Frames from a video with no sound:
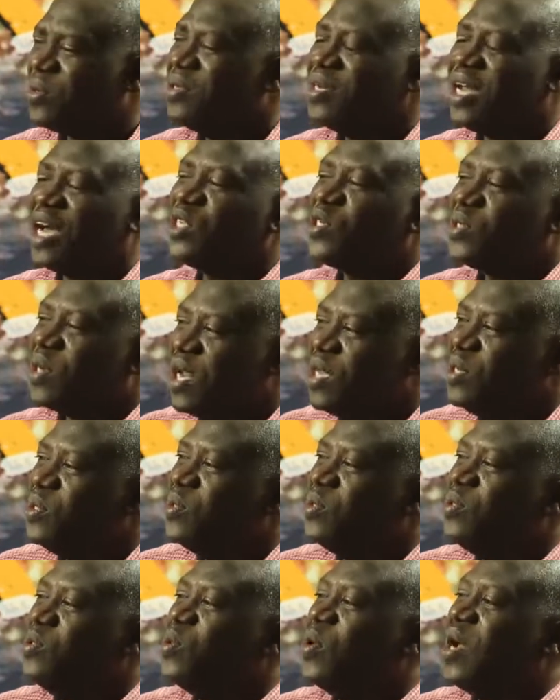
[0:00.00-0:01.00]
So naturally,
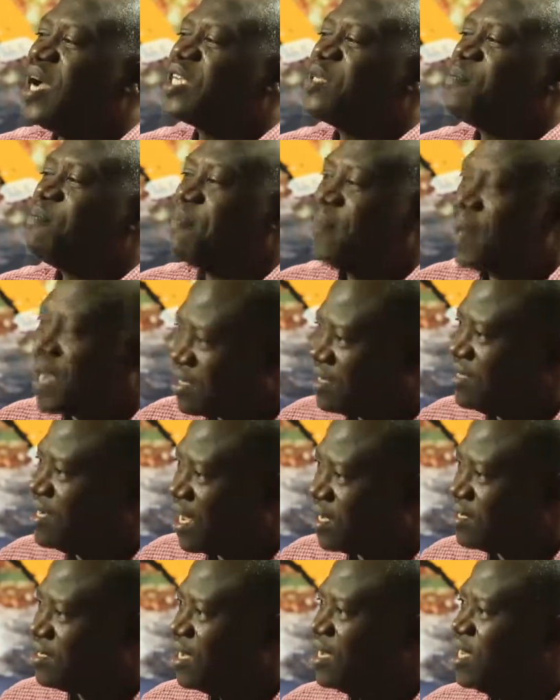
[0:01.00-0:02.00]
you expect
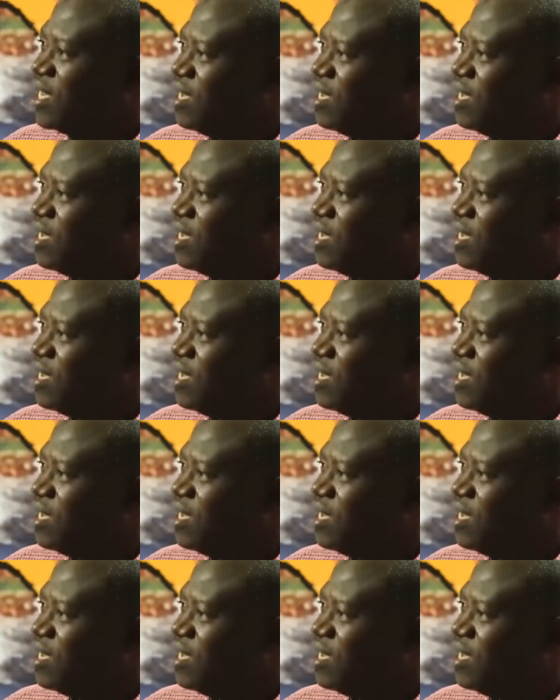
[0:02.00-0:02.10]
that